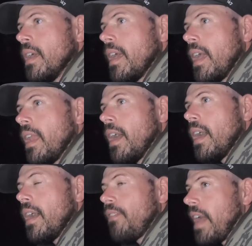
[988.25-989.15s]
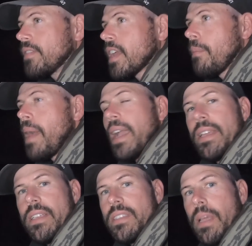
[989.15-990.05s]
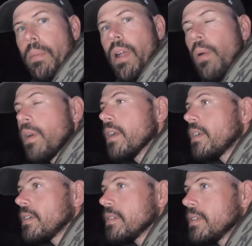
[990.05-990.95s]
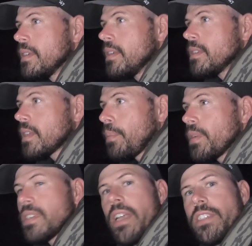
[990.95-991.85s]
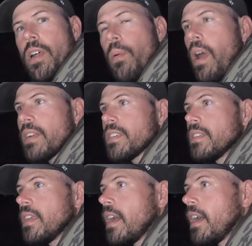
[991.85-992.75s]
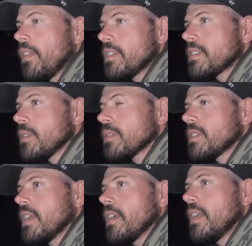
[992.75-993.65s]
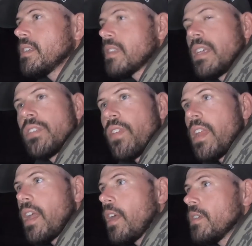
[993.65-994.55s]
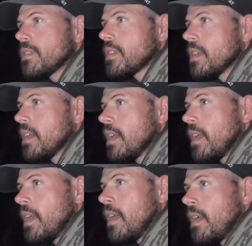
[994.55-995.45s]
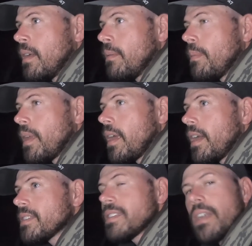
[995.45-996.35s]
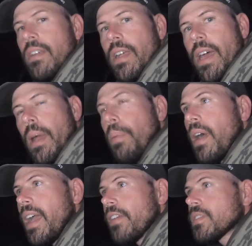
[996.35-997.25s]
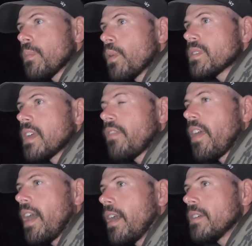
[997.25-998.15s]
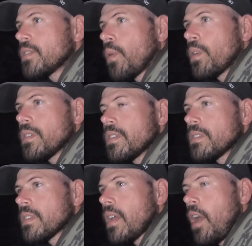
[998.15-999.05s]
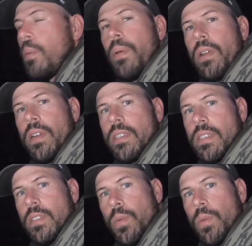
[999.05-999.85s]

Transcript: and if I have to come back in December, I will. So I appreciate y'all watching this little series and these videos. But stick around, I'll probably have some more stuff out. Georgia's opener is this